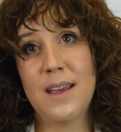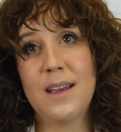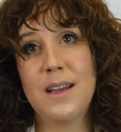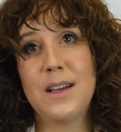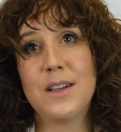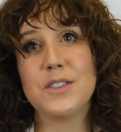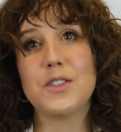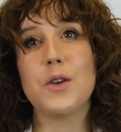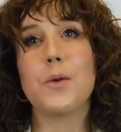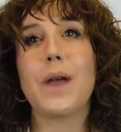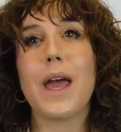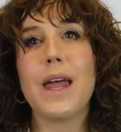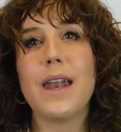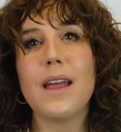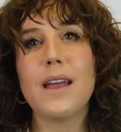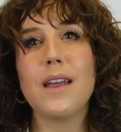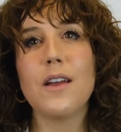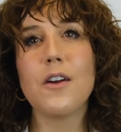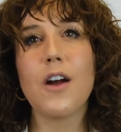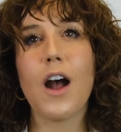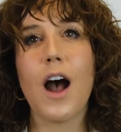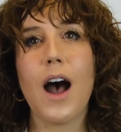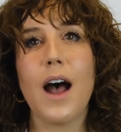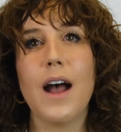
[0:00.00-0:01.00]
So getting
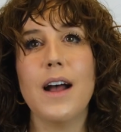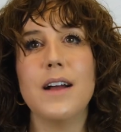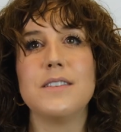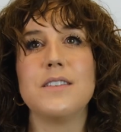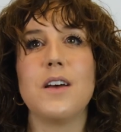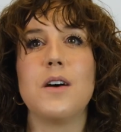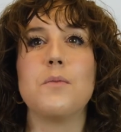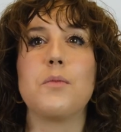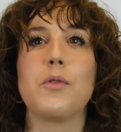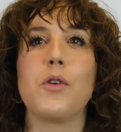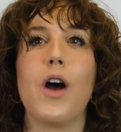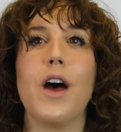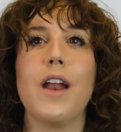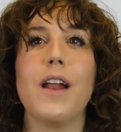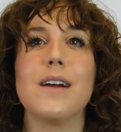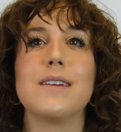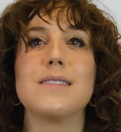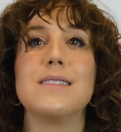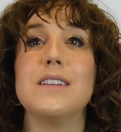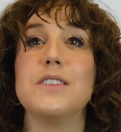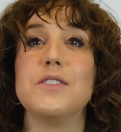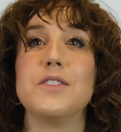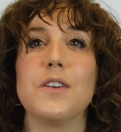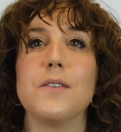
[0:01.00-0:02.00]
your eyes on
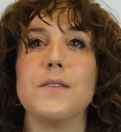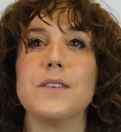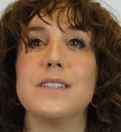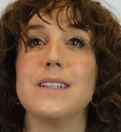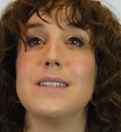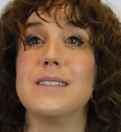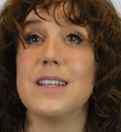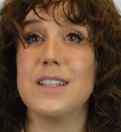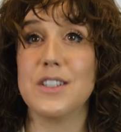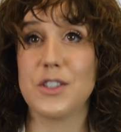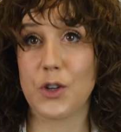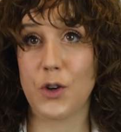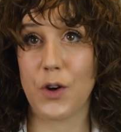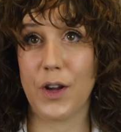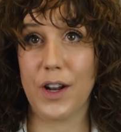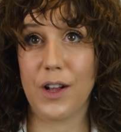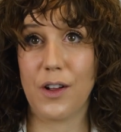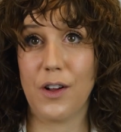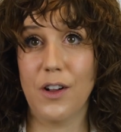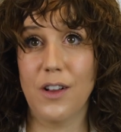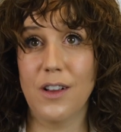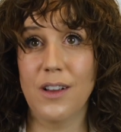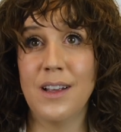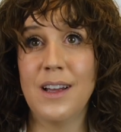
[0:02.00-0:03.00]
products and services is
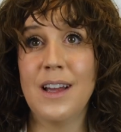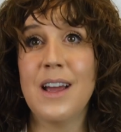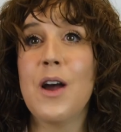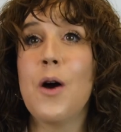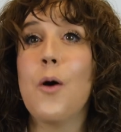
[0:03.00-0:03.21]
critical.